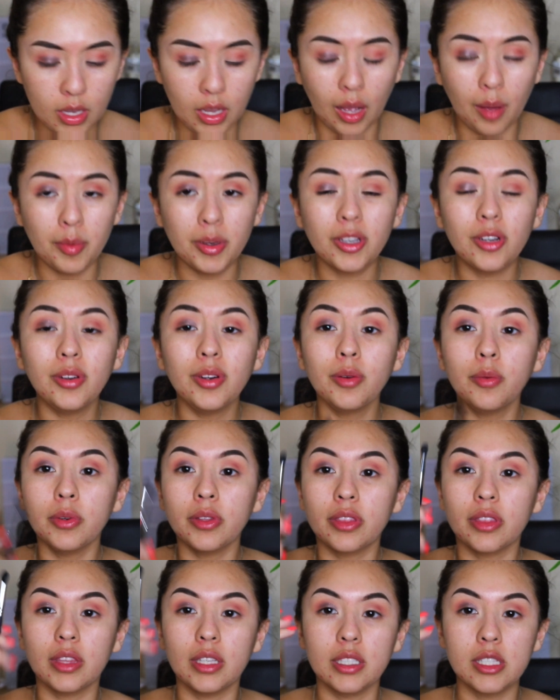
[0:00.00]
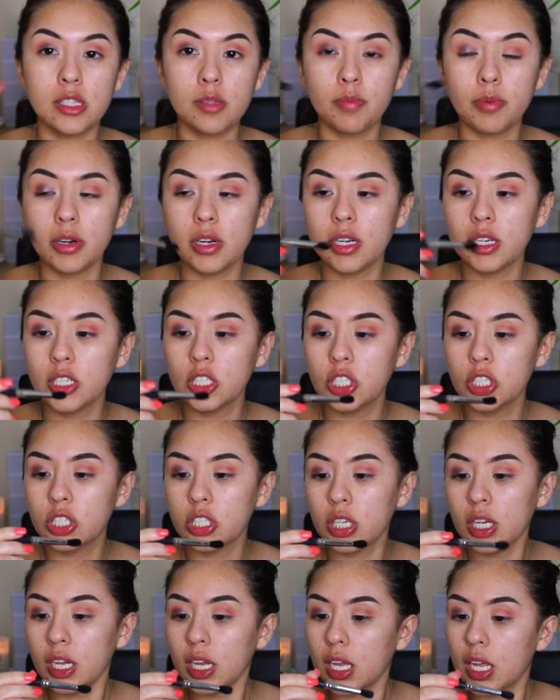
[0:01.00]
I'm gonna go in with this
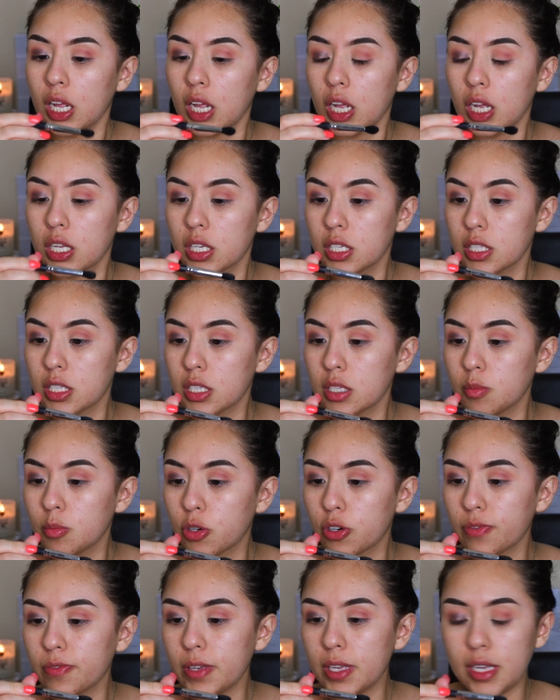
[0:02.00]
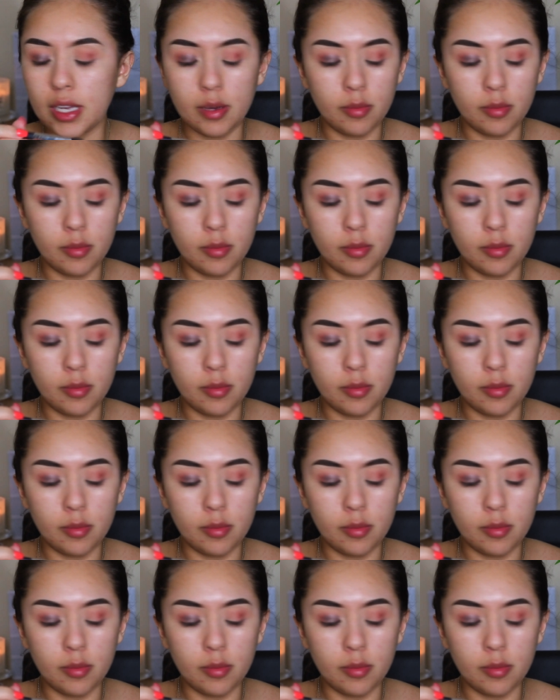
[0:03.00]
brush, and it's the Morphe